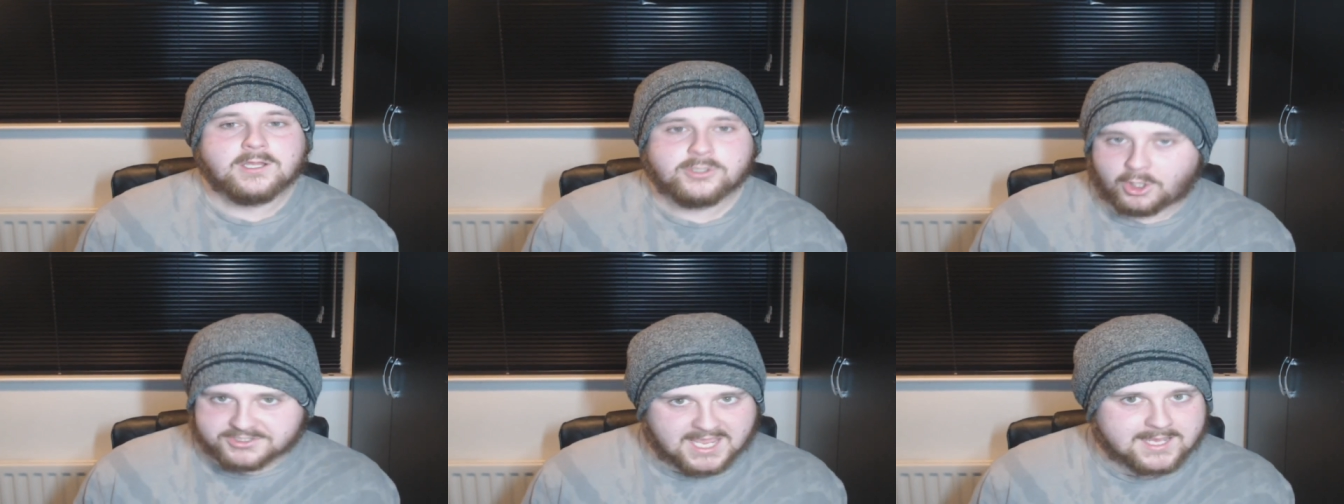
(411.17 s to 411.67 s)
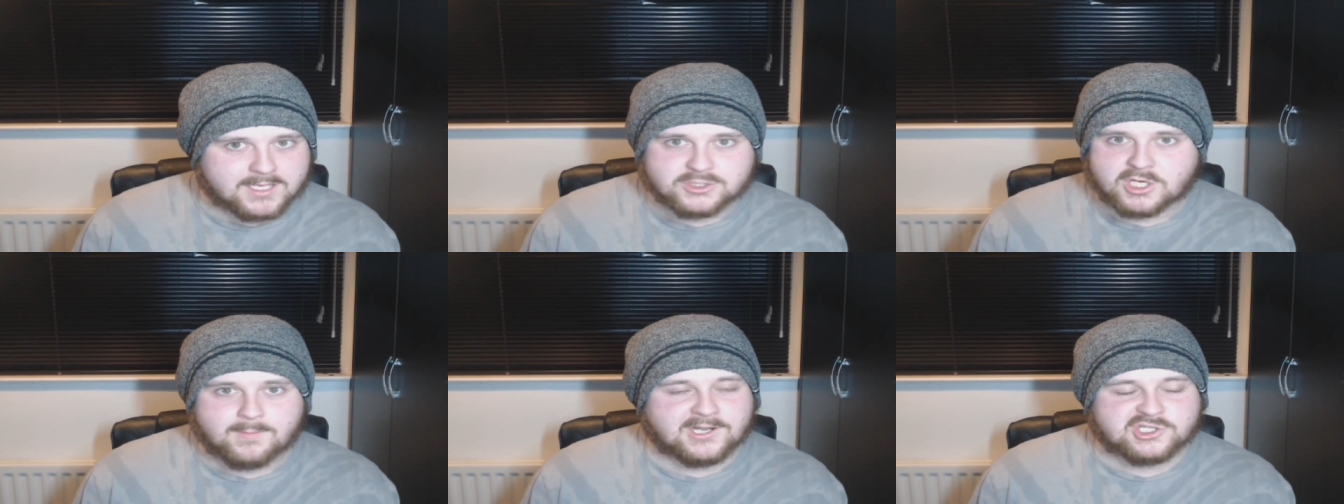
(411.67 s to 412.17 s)
not taken
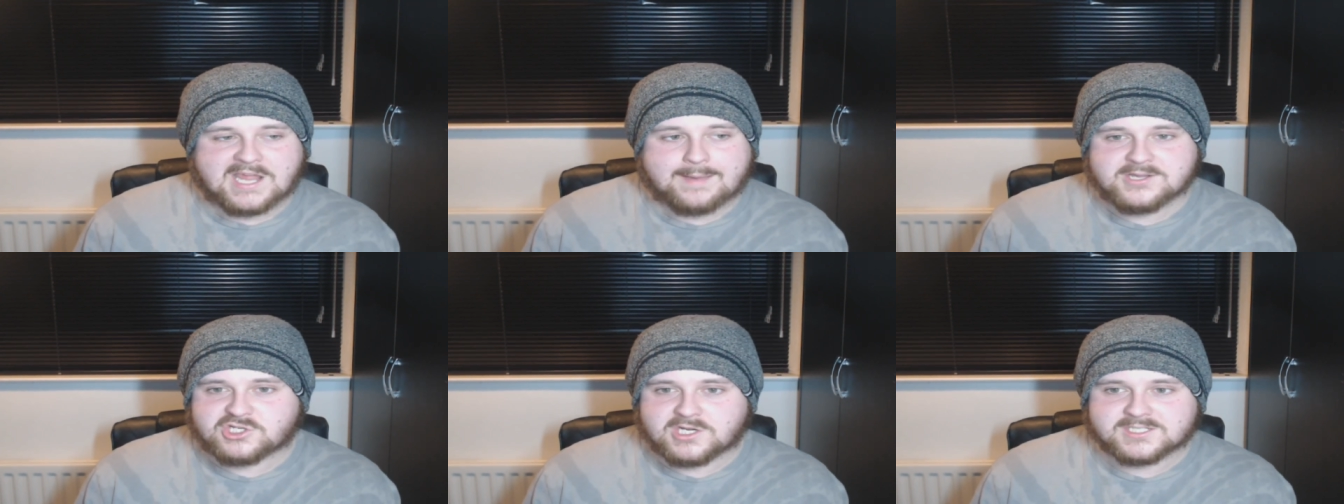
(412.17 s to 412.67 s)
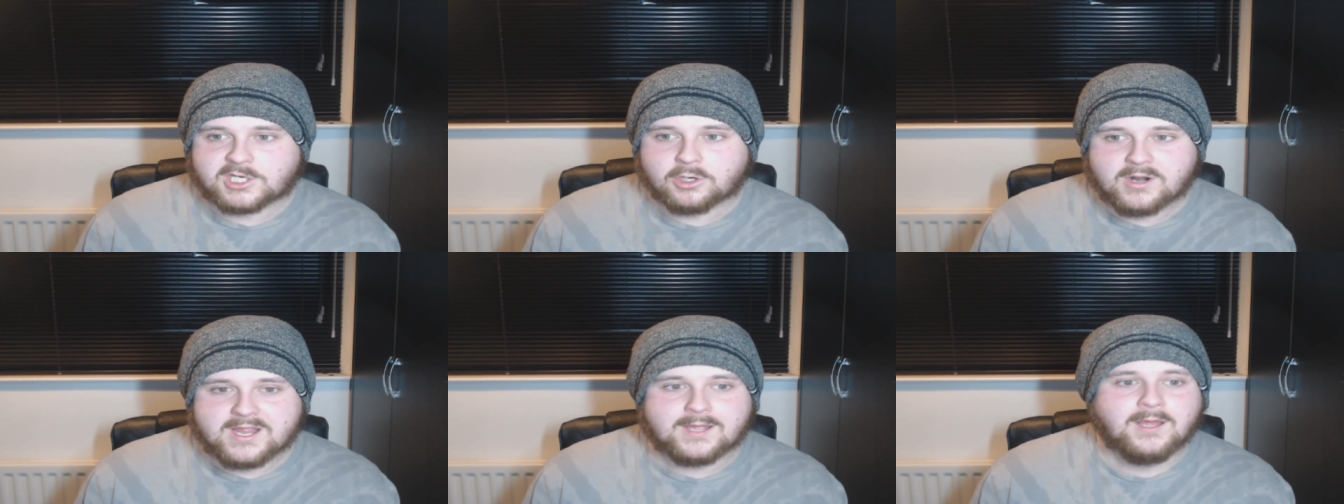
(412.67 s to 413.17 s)
too much damage his
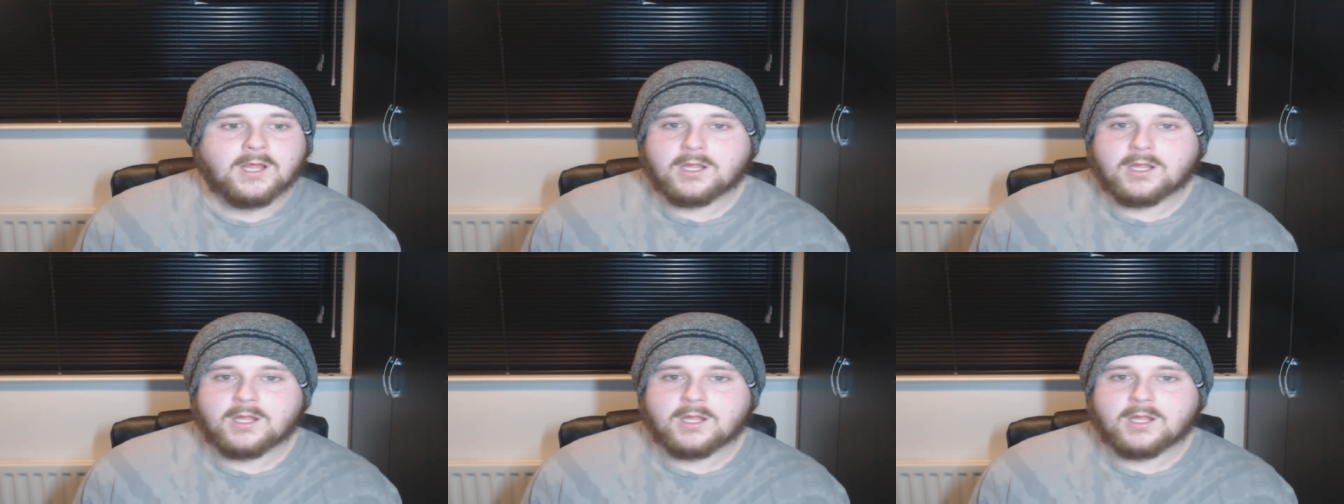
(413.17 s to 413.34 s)
career,